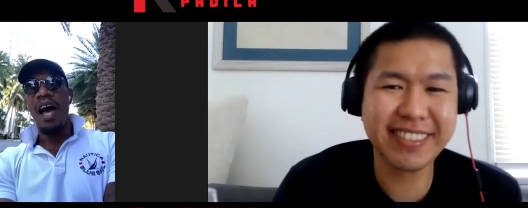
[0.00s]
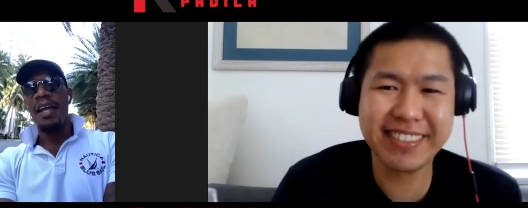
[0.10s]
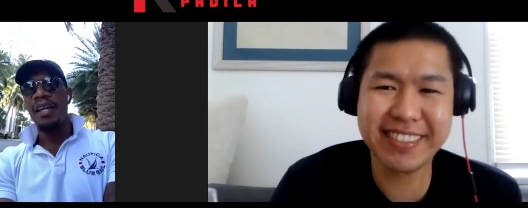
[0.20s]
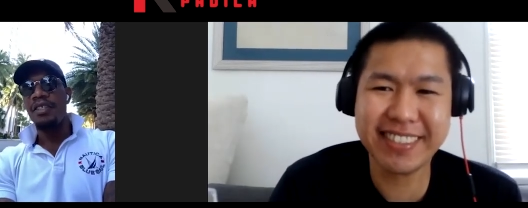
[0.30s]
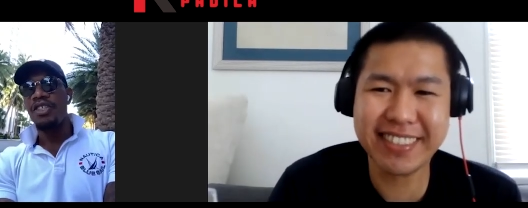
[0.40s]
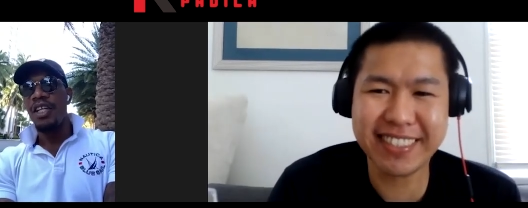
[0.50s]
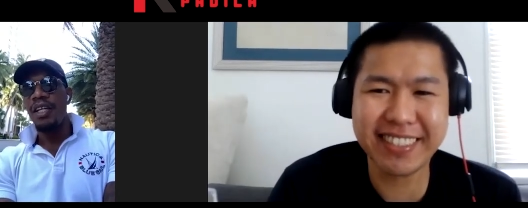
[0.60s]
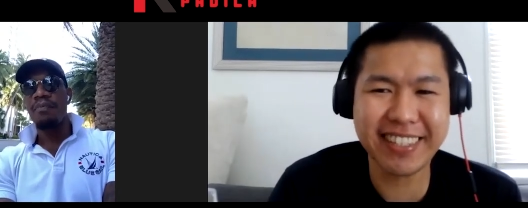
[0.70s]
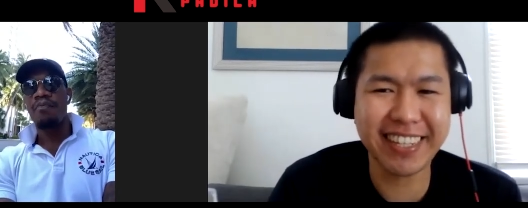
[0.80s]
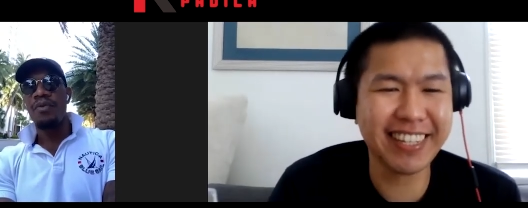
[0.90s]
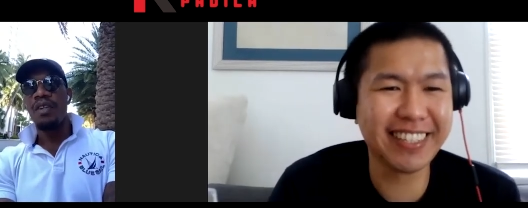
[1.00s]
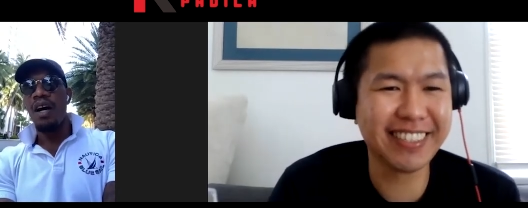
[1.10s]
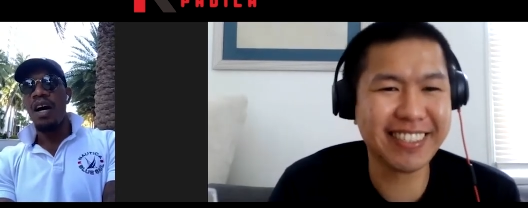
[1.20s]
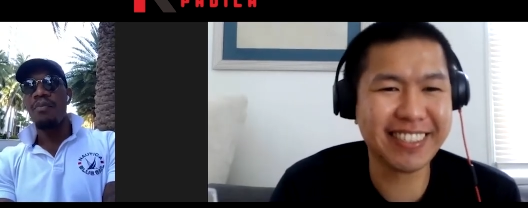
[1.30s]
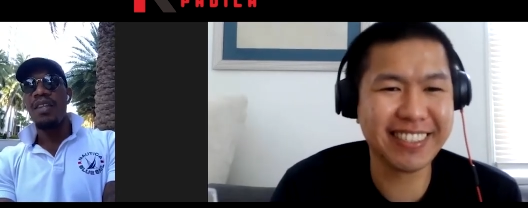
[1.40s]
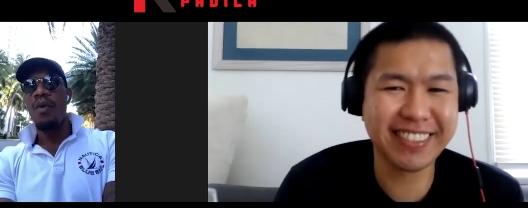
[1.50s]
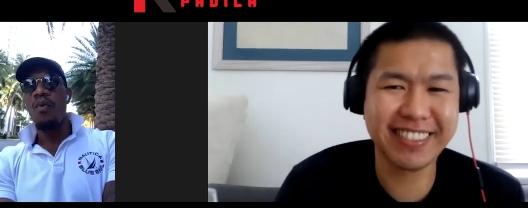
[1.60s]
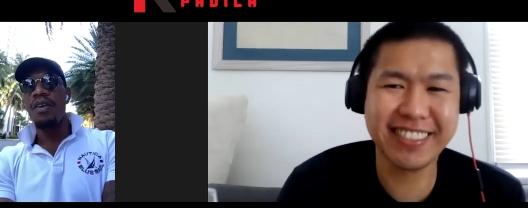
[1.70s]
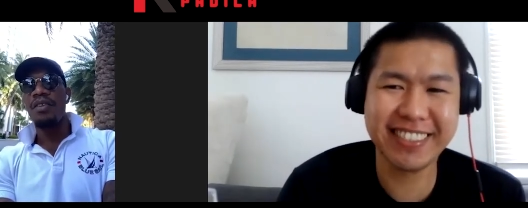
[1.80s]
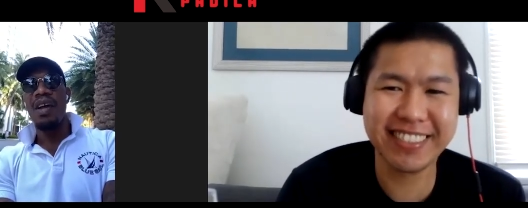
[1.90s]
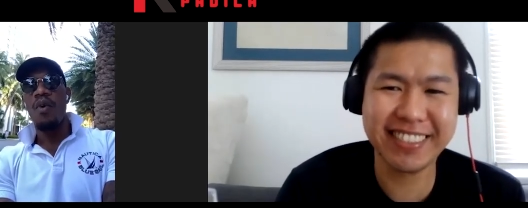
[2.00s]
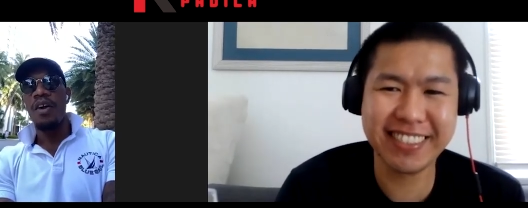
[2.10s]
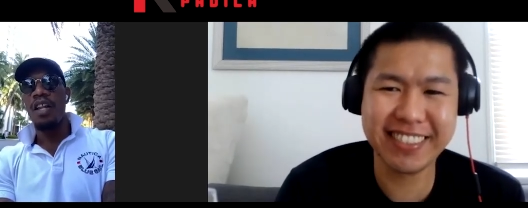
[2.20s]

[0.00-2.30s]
Speaker 1: energy. Um, they want, they want to